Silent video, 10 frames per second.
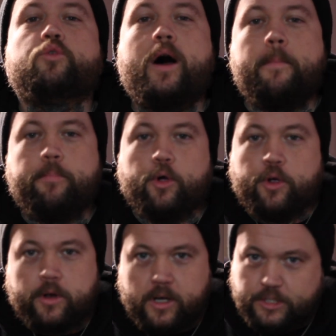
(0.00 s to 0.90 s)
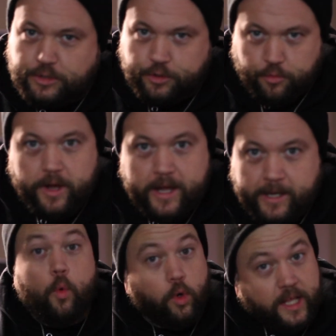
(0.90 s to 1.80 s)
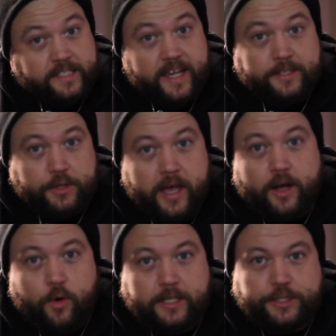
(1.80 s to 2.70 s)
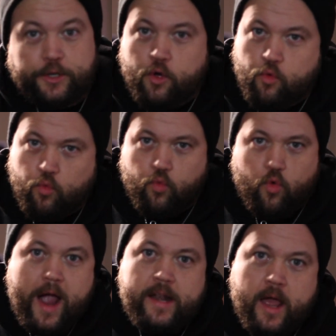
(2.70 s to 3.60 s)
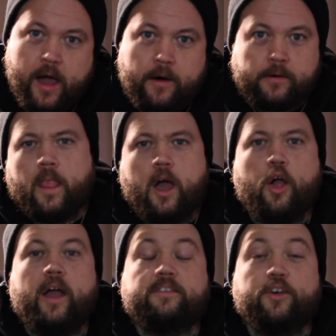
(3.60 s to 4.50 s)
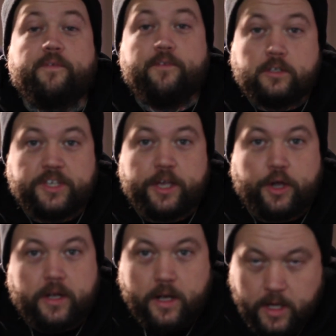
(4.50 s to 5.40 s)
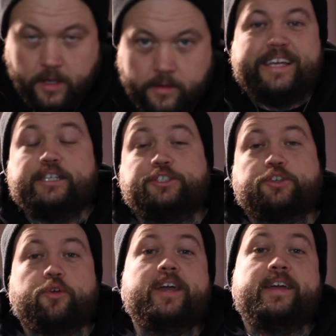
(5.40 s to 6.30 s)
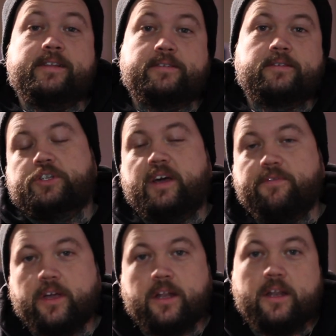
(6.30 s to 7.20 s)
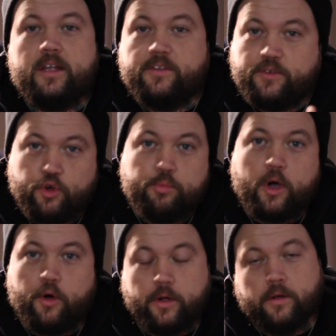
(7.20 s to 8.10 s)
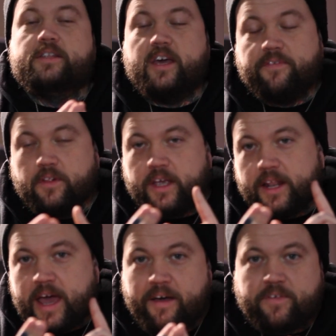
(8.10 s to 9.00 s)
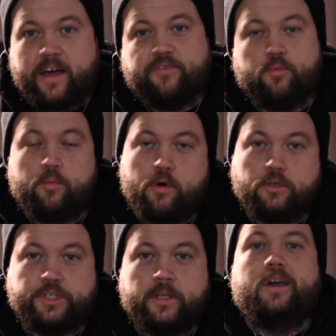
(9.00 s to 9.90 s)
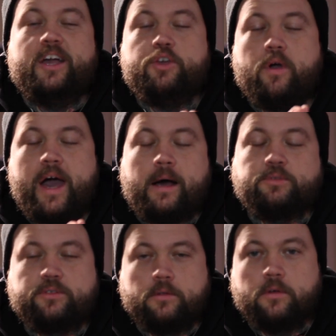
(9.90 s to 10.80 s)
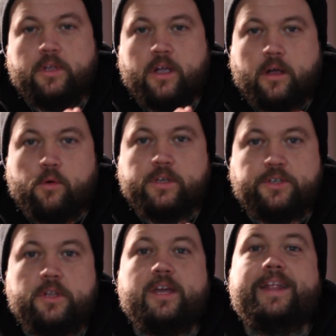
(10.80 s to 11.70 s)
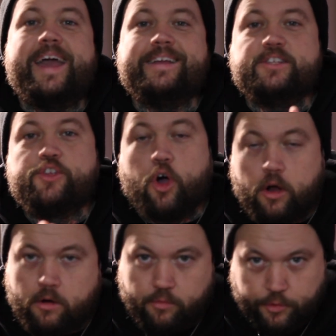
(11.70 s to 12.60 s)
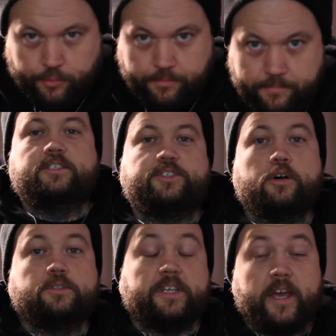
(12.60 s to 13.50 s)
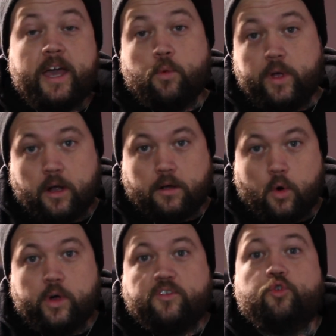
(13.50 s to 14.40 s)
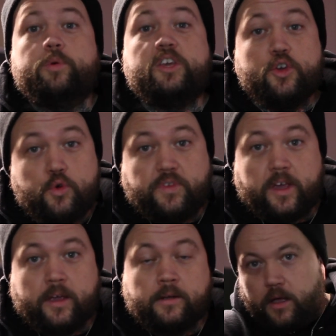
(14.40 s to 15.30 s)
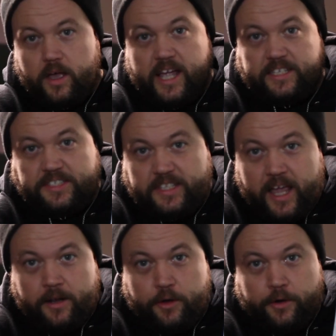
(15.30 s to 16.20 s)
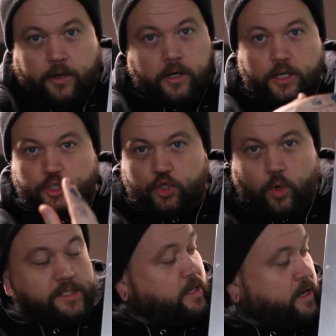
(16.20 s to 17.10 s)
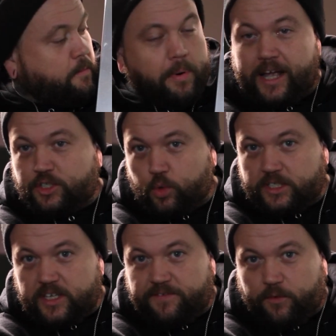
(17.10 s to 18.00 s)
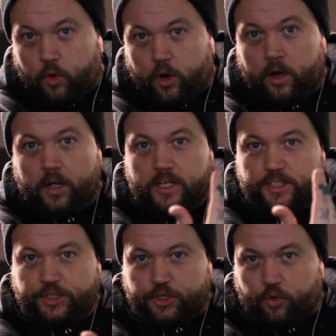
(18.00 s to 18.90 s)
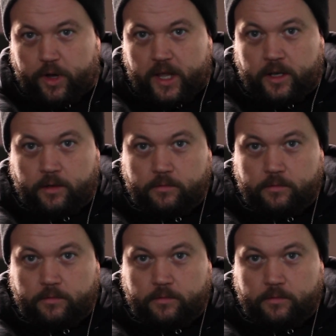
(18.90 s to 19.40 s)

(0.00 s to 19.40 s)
I burn a screen? Well, let's answer that question right now. Alright, so first thing you're going to need is screens. Definitely going to need a scoop coater. Definitely going to have some emulsion. And you absolutely are going to need a dark room. So today we are going to be using a standard 20 by 24 screen.